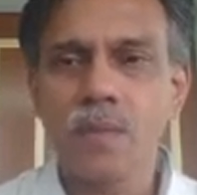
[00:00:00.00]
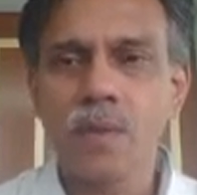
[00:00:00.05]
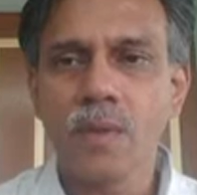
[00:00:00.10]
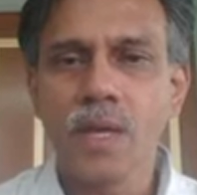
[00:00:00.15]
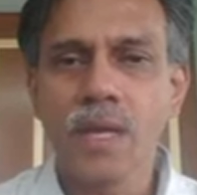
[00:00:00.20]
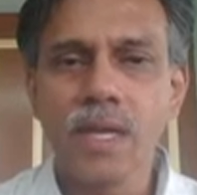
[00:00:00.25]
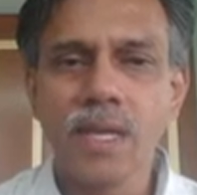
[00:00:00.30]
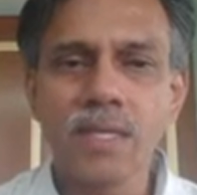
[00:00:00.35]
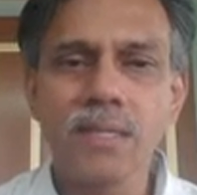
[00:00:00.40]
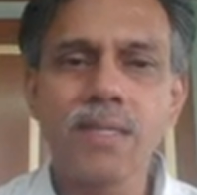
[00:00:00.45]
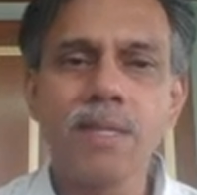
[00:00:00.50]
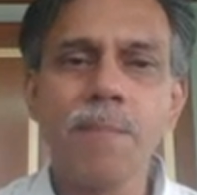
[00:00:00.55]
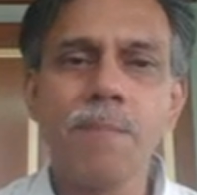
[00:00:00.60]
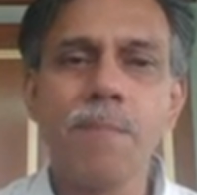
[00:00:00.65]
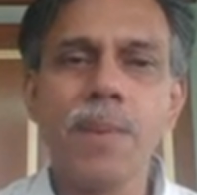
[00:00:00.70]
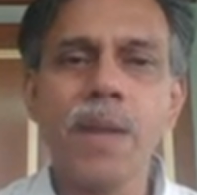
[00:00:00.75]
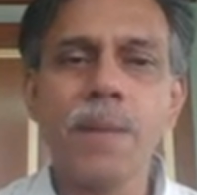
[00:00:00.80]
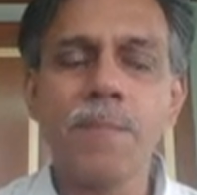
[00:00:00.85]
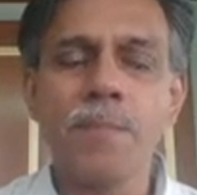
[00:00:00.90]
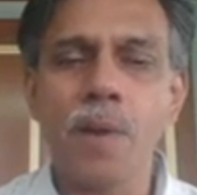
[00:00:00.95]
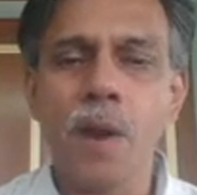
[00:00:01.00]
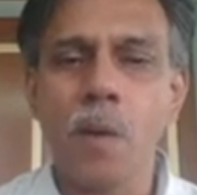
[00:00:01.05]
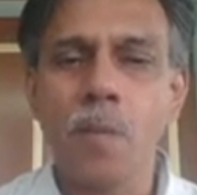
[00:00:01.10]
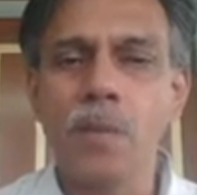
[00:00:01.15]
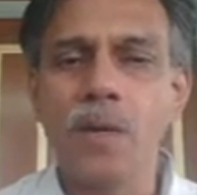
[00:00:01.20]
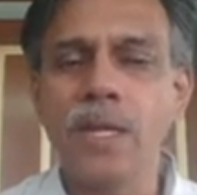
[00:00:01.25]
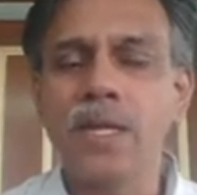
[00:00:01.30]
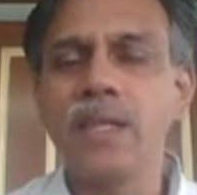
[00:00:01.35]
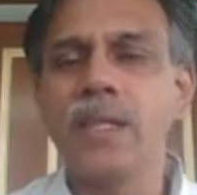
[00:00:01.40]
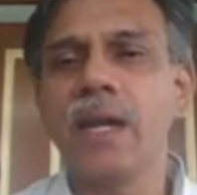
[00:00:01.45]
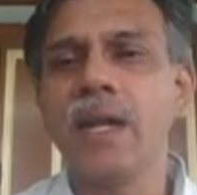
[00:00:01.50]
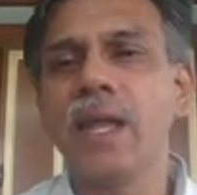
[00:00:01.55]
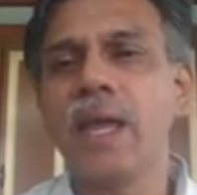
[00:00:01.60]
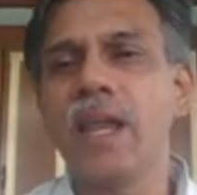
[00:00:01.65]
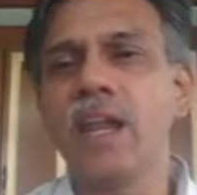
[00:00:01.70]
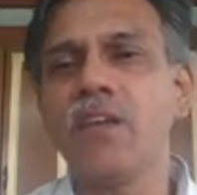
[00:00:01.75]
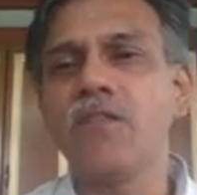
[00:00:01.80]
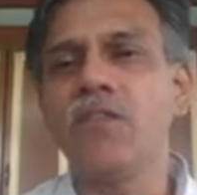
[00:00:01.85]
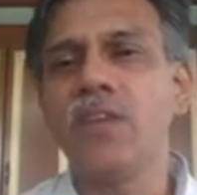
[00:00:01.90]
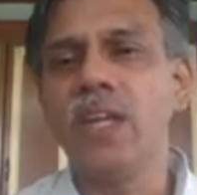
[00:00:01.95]
is simply probability that
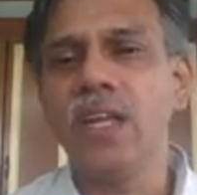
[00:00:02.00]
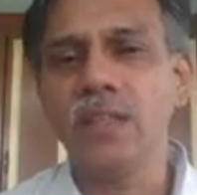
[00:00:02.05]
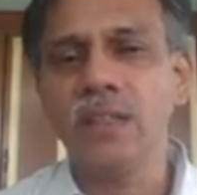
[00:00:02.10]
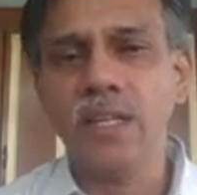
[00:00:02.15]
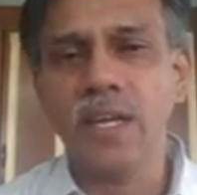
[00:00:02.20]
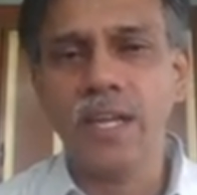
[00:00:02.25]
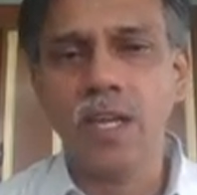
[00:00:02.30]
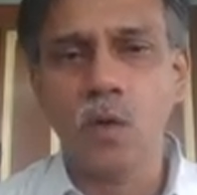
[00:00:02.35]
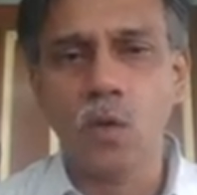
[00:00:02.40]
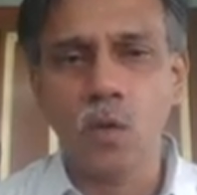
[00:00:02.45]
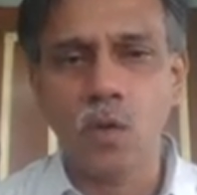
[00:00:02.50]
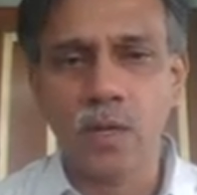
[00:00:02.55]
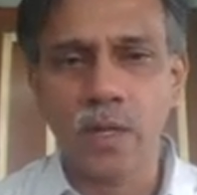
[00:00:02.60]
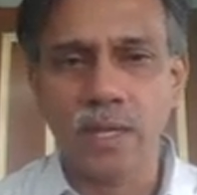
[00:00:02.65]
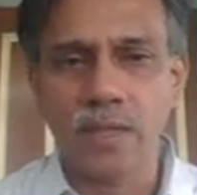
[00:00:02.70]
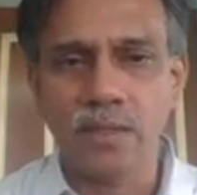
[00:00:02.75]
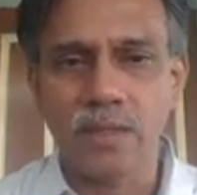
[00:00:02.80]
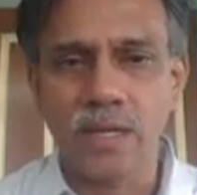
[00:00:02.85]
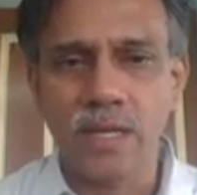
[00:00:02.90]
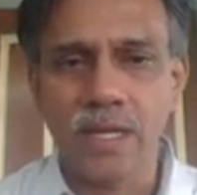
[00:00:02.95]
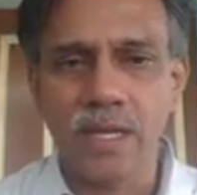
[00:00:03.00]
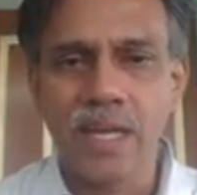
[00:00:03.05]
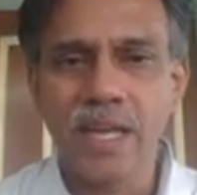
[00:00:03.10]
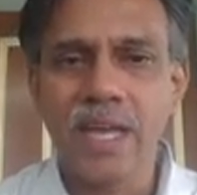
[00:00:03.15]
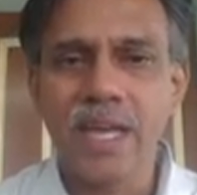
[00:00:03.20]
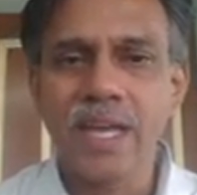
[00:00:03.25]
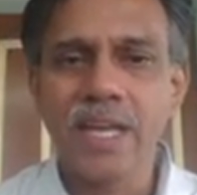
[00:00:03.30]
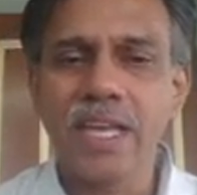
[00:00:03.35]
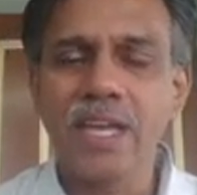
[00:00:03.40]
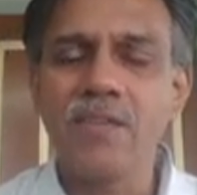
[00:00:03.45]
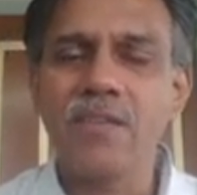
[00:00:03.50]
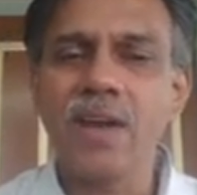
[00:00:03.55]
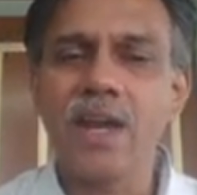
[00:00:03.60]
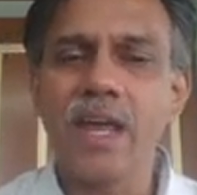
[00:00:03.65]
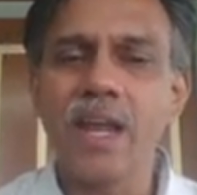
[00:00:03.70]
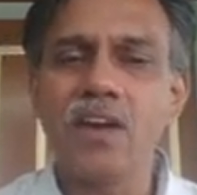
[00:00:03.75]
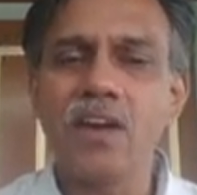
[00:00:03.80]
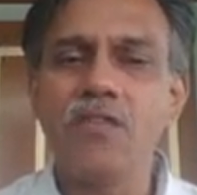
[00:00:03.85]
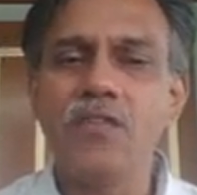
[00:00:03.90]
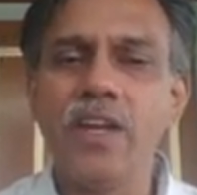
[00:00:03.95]
n of t3 equal to n3 given
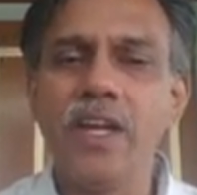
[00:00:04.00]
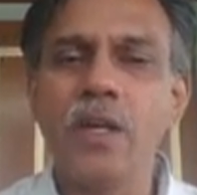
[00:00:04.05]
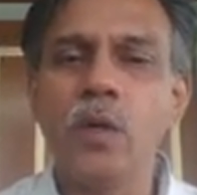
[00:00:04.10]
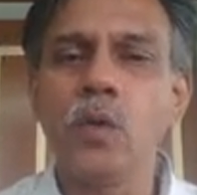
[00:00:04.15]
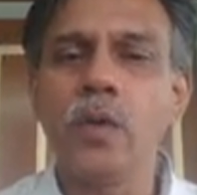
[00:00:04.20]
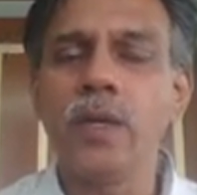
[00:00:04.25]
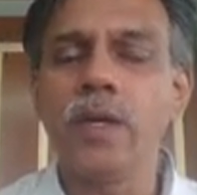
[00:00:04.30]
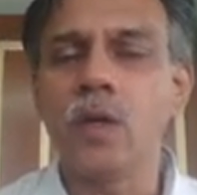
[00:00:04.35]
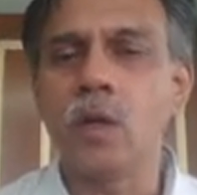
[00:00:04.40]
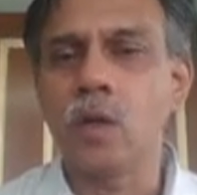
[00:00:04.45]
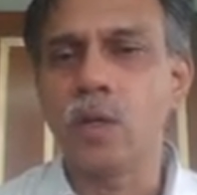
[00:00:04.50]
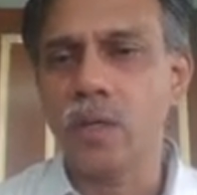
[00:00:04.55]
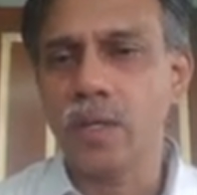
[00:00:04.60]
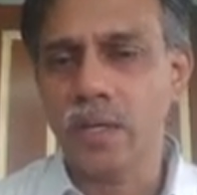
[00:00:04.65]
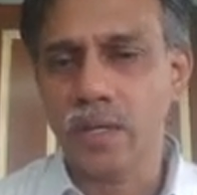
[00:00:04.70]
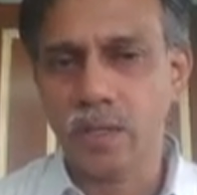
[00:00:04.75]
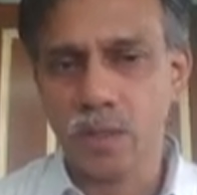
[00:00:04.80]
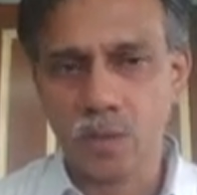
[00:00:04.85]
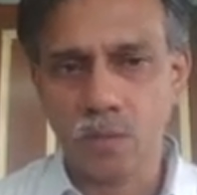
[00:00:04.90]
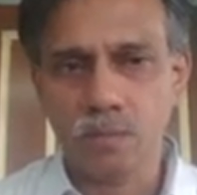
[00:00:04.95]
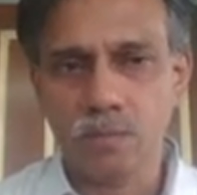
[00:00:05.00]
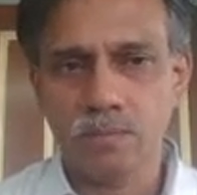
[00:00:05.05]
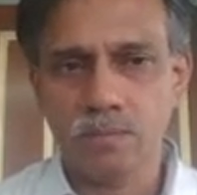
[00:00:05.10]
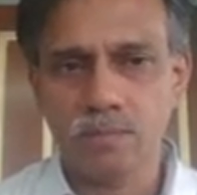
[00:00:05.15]
n of t2 equal to n2.